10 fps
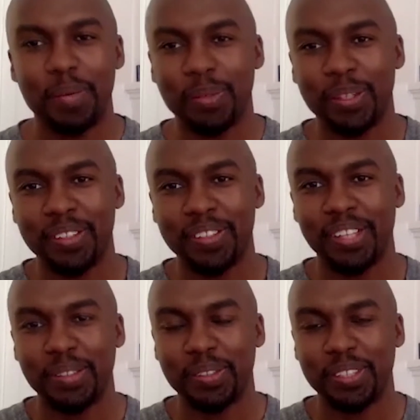Man.
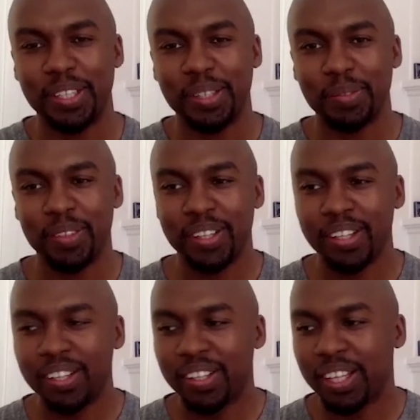That's what's up.
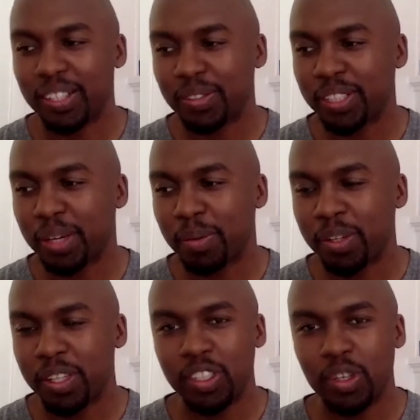That's what's up.
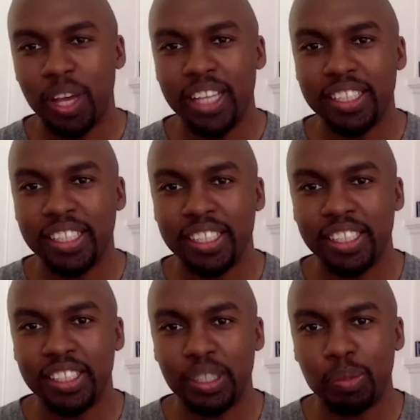So
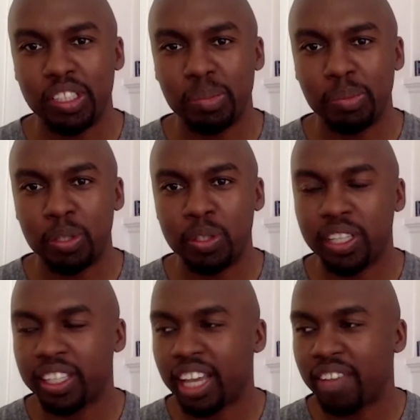ACDC was the
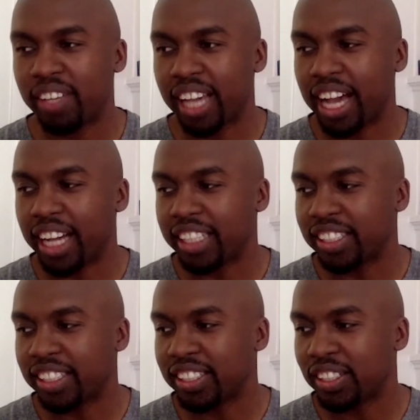music. David
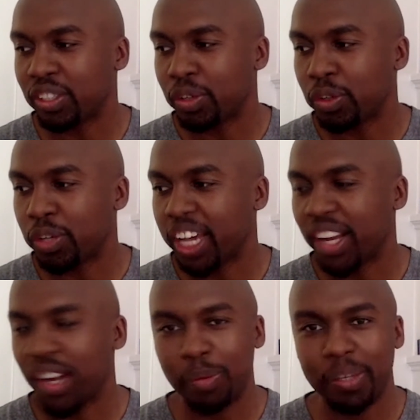Goggins, you can't
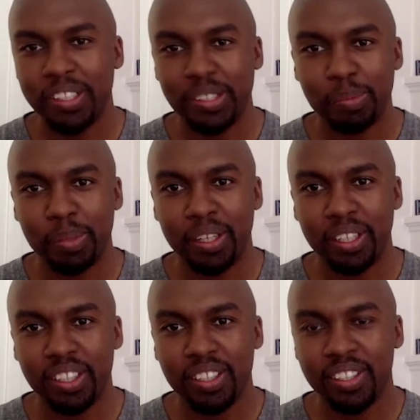hurt me is the
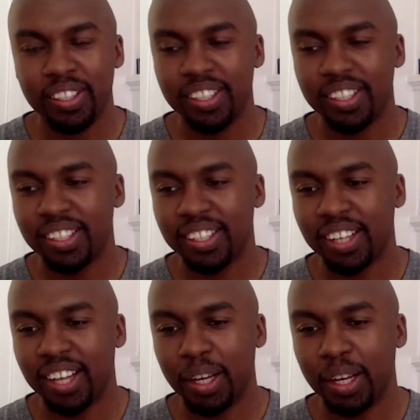book.
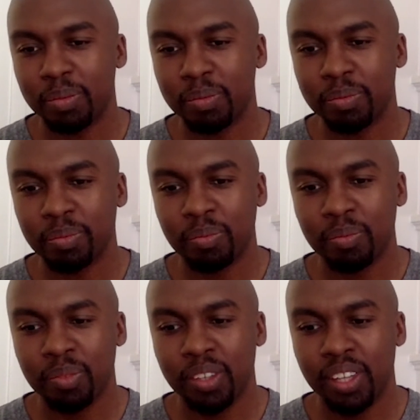Um,
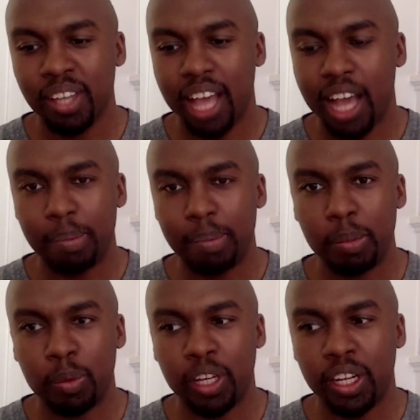how can
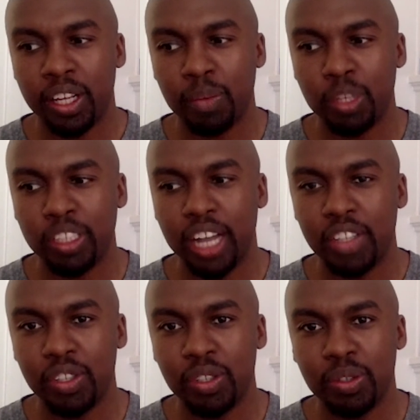people get a reach out
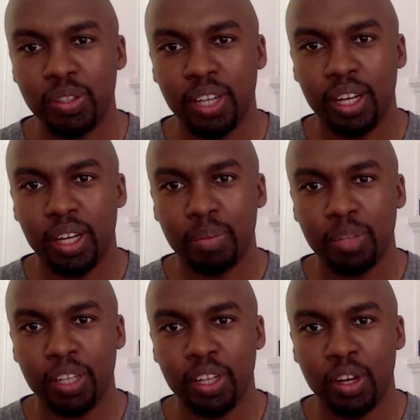to you, uh,
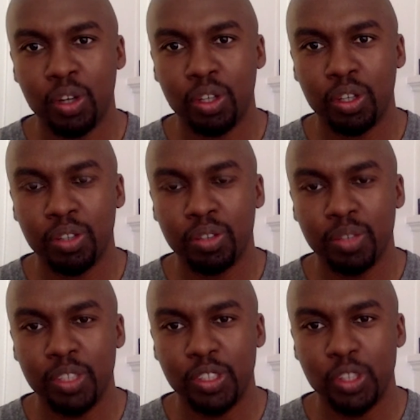get a hold of you?
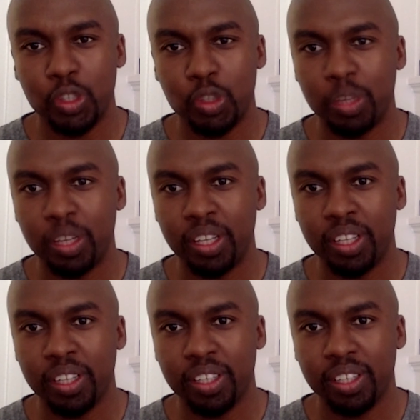What's your social
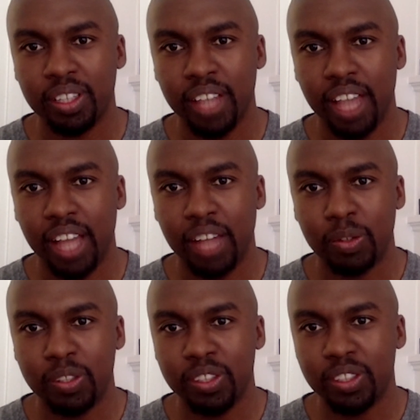media
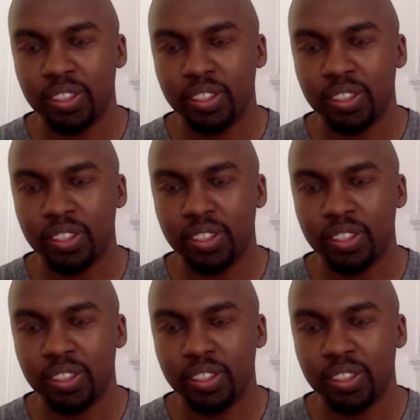handles?